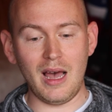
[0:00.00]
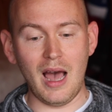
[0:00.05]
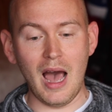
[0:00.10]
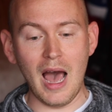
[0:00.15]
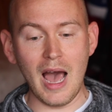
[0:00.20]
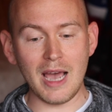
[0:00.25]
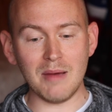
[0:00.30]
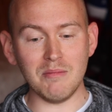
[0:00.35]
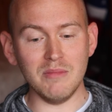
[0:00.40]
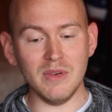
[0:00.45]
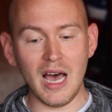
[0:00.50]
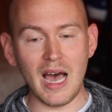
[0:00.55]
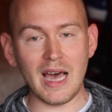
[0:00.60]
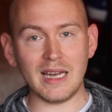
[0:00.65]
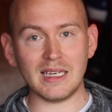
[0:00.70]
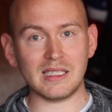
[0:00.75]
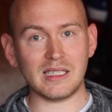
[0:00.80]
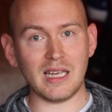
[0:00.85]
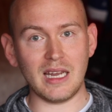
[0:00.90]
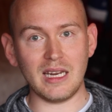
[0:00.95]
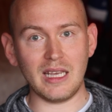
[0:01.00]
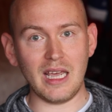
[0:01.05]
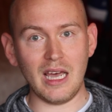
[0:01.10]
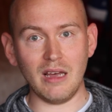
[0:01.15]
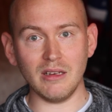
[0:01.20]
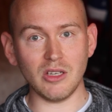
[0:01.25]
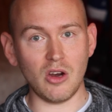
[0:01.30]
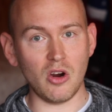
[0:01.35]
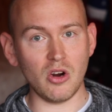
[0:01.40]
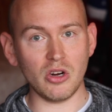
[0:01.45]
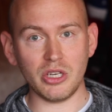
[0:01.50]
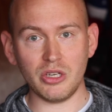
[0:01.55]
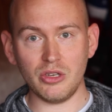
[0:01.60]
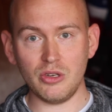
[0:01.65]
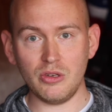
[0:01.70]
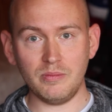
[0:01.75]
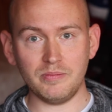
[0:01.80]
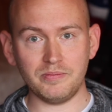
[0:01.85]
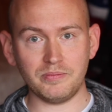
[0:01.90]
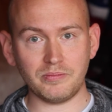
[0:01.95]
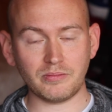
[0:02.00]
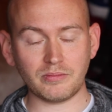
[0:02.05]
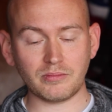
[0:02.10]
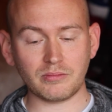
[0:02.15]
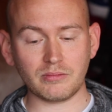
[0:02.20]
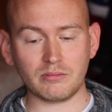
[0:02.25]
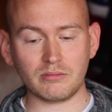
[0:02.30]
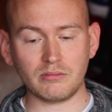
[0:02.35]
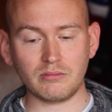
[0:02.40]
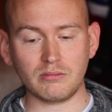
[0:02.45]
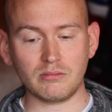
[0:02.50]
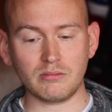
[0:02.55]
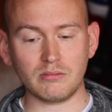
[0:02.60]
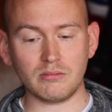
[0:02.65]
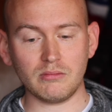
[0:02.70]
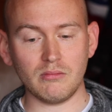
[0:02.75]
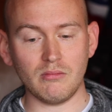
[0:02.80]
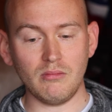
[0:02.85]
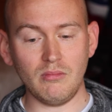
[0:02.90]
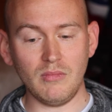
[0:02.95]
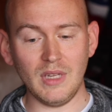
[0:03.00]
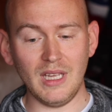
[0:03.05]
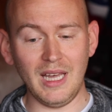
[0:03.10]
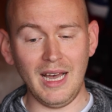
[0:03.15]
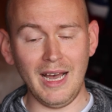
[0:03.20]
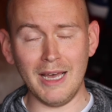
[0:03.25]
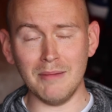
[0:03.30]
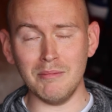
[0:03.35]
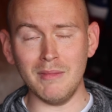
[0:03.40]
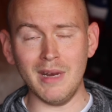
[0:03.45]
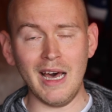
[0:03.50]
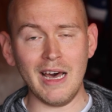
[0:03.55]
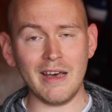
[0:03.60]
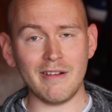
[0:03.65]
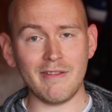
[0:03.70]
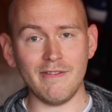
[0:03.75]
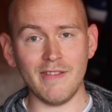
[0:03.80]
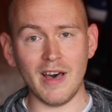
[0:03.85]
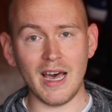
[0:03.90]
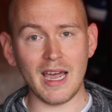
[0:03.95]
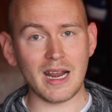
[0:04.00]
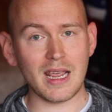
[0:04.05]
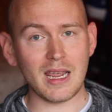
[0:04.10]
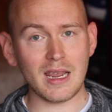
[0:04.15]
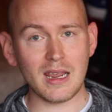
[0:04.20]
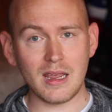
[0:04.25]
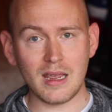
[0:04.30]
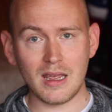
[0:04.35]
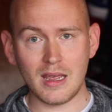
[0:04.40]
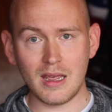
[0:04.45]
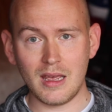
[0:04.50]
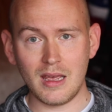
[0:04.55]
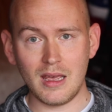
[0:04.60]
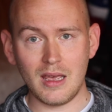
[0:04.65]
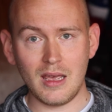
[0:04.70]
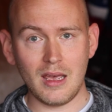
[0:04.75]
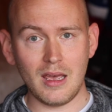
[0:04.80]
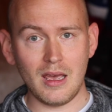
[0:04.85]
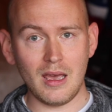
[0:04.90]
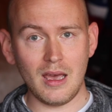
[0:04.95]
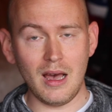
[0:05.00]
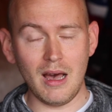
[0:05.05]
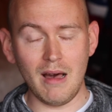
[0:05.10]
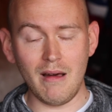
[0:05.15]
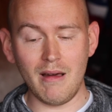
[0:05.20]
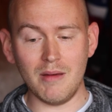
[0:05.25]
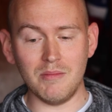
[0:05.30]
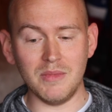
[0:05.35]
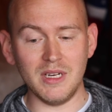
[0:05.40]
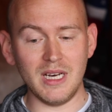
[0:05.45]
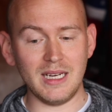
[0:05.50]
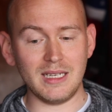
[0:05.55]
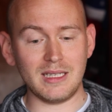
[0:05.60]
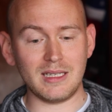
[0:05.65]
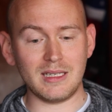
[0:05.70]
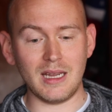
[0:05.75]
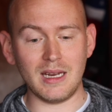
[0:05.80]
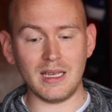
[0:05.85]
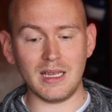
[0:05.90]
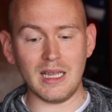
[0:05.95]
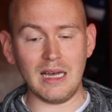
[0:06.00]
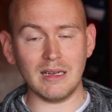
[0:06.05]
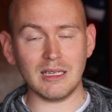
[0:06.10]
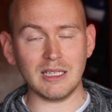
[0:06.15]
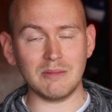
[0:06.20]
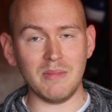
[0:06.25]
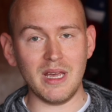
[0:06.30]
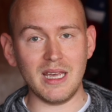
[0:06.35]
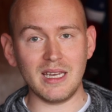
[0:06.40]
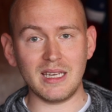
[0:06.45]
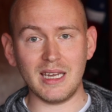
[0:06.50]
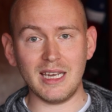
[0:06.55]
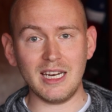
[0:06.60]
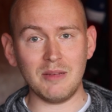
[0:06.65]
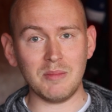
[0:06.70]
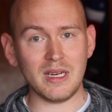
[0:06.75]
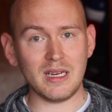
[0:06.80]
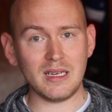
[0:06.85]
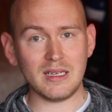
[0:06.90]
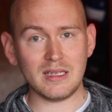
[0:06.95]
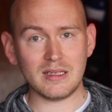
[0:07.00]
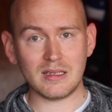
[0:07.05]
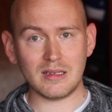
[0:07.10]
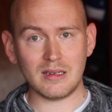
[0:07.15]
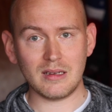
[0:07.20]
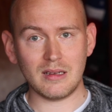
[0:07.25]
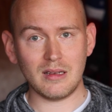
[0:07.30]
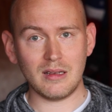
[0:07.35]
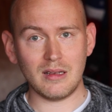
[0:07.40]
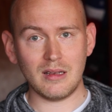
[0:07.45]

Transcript: I am not setting out to argue. I am not fighting. I am not setting out to make enemies.